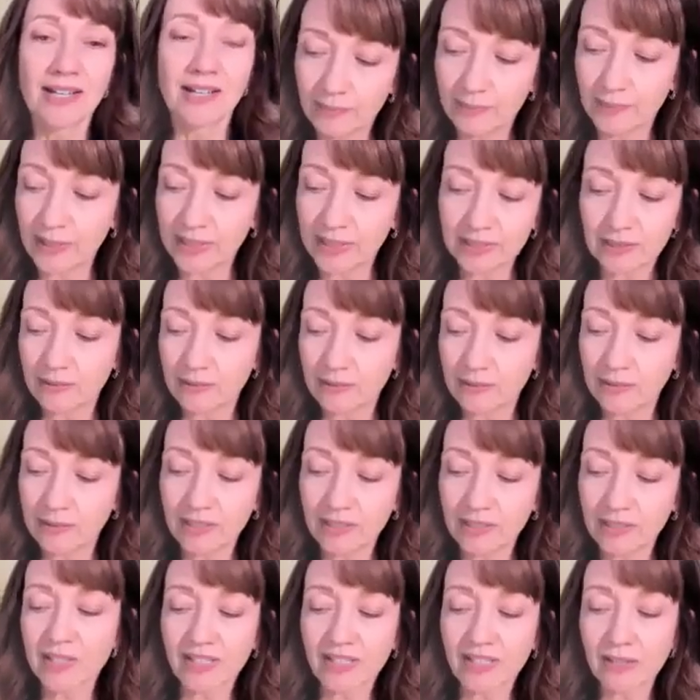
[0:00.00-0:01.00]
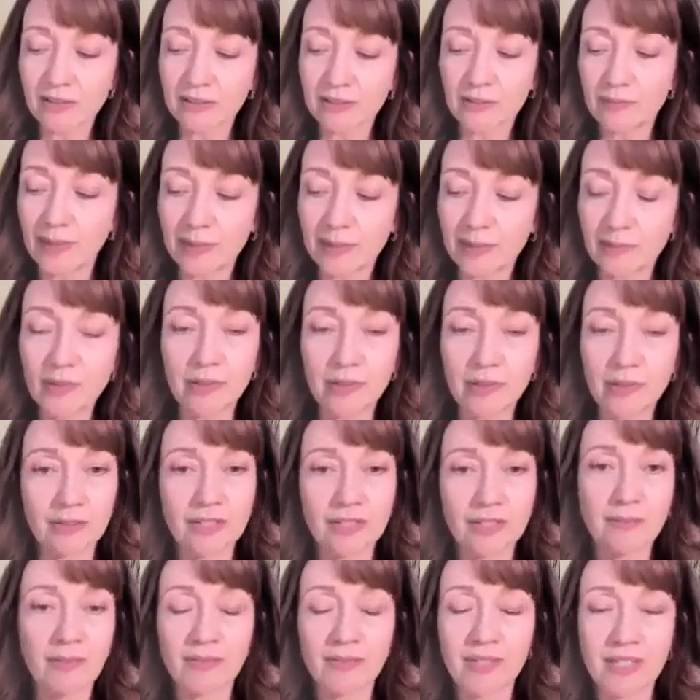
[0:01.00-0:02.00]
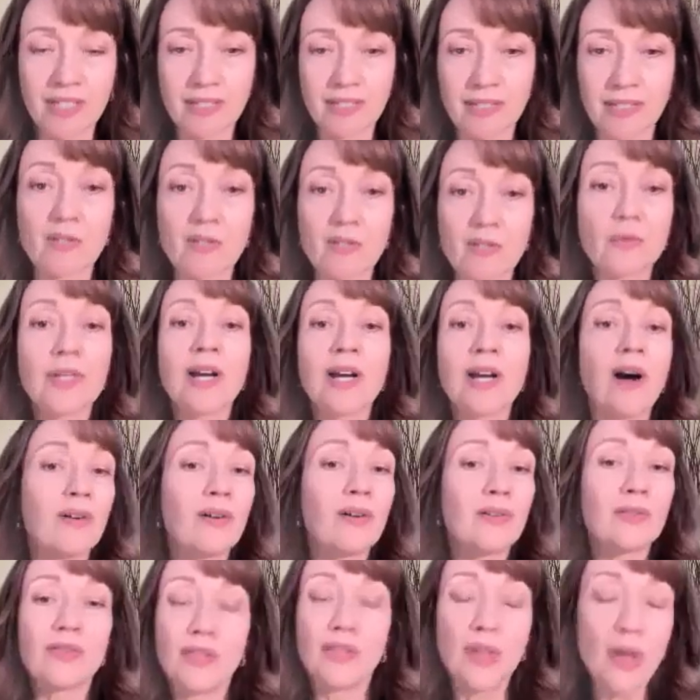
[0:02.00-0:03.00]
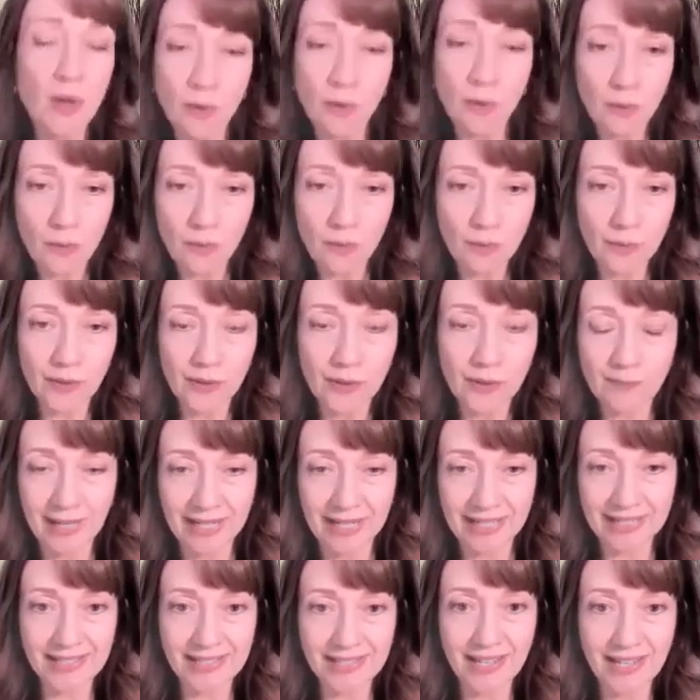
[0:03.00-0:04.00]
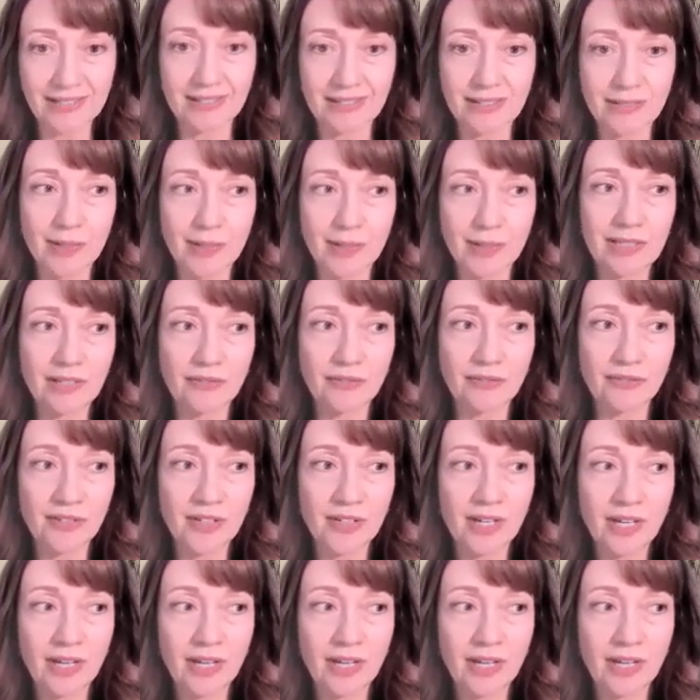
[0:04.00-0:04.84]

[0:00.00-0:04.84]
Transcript: But even without my book, some of these things we all know will make sense, right? If